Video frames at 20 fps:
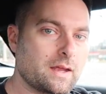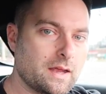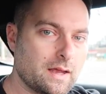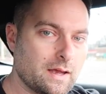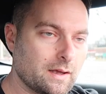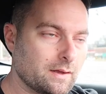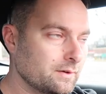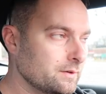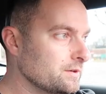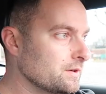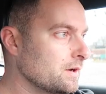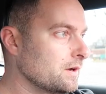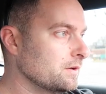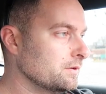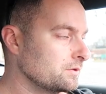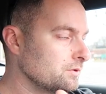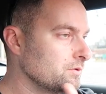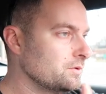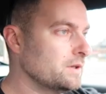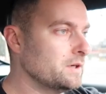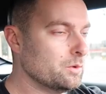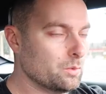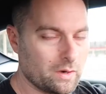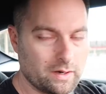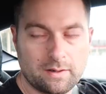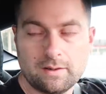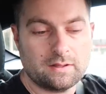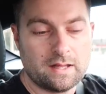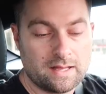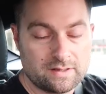And
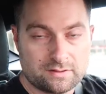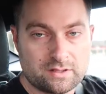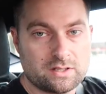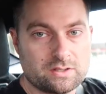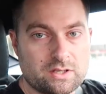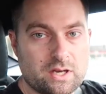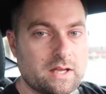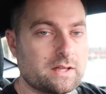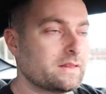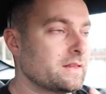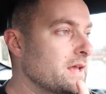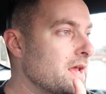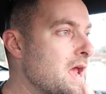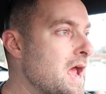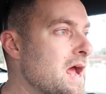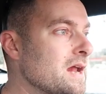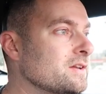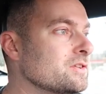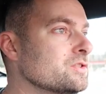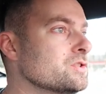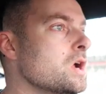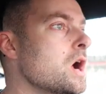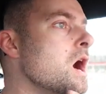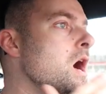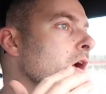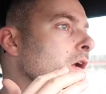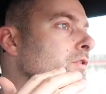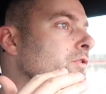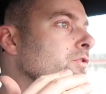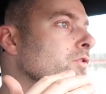anyway, last I checked, they had stock,